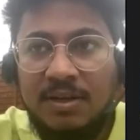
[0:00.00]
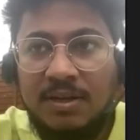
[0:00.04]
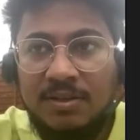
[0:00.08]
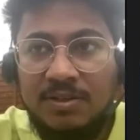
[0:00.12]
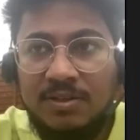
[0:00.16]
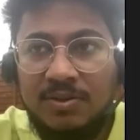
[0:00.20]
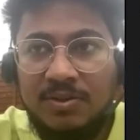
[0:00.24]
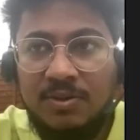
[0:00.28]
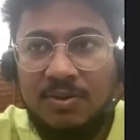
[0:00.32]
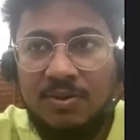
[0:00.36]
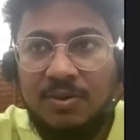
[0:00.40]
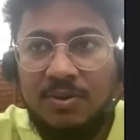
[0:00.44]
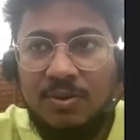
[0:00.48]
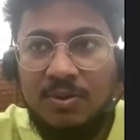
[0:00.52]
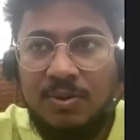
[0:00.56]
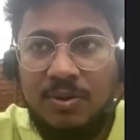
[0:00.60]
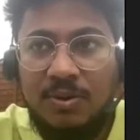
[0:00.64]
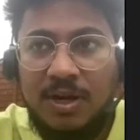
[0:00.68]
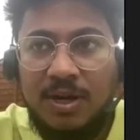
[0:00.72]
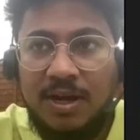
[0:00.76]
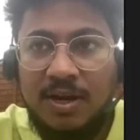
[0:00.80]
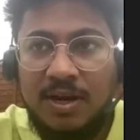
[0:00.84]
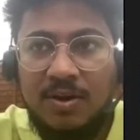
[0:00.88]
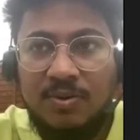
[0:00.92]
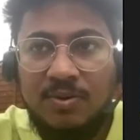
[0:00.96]
So
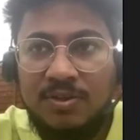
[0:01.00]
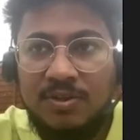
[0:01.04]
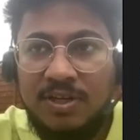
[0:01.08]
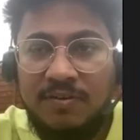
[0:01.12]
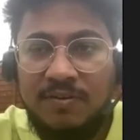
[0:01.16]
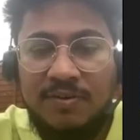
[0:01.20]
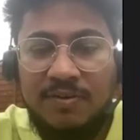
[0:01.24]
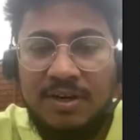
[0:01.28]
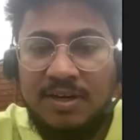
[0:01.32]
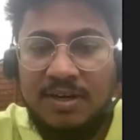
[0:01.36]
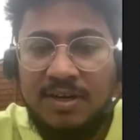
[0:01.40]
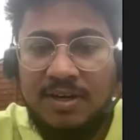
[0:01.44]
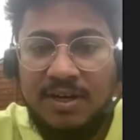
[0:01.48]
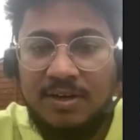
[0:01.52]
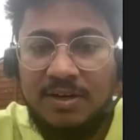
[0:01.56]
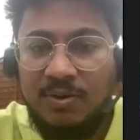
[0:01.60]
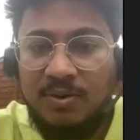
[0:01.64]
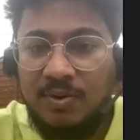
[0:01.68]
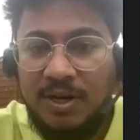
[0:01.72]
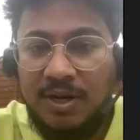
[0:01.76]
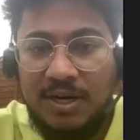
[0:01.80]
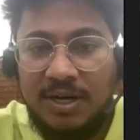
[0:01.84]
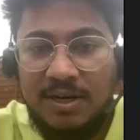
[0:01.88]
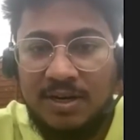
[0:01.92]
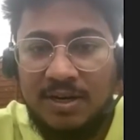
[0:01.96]
around 700
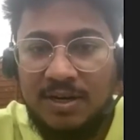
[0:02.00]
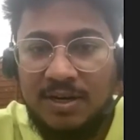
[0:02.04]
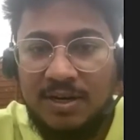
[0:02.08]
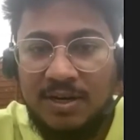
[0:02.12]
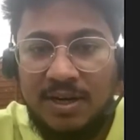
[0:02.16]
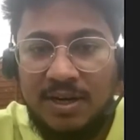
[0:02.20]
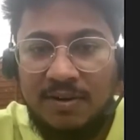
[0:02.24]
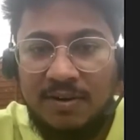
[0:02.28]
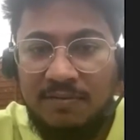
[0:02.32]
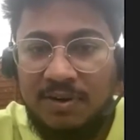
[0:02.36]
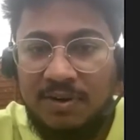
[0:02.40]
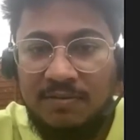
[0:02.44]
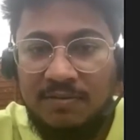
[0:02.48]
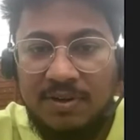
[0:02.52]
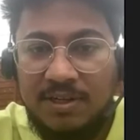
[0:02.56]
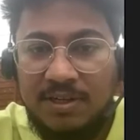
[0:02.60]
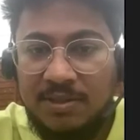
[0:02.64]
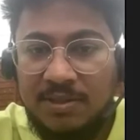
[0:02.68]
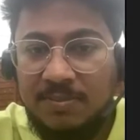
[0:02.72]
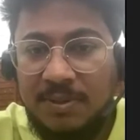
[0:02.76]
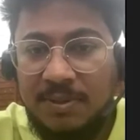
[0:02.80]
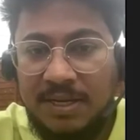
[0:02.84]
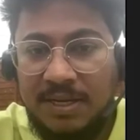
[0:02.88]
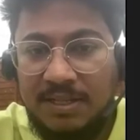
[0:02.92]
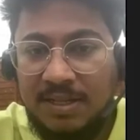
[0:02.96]
to 800 everyone
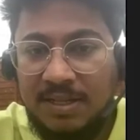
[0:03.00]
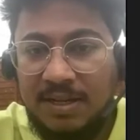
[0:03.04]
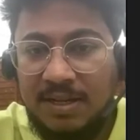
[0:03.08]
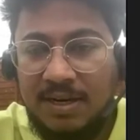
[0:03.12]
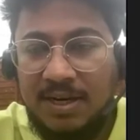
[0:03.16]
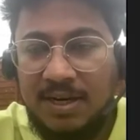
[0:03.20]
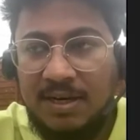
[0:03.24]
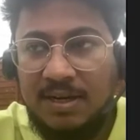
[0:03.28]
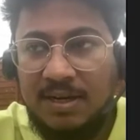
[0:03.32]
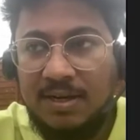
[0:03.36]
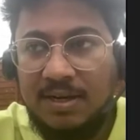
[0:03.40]
is paying the rent,